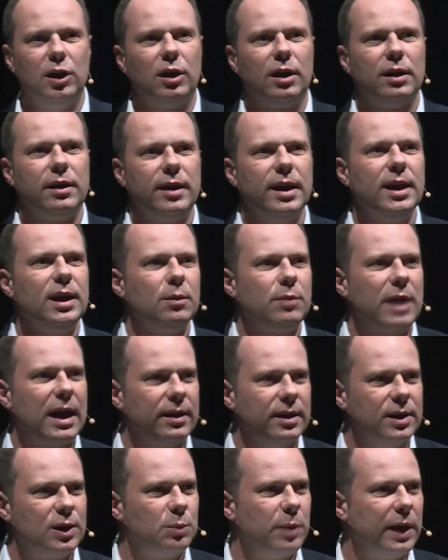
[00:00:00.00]
You can think about
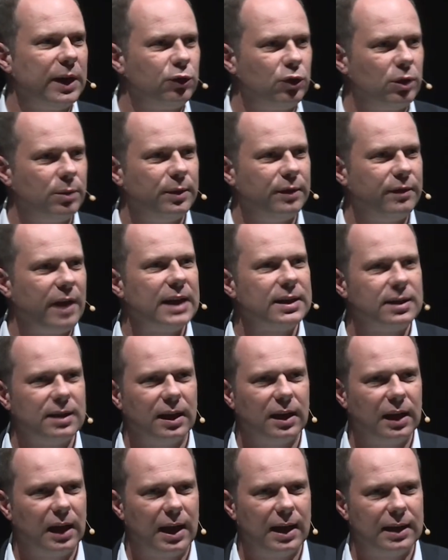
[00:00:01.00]
the spectrum of
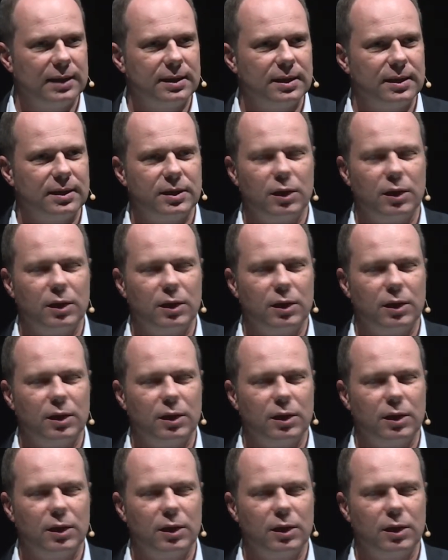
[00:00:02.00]
asset classes.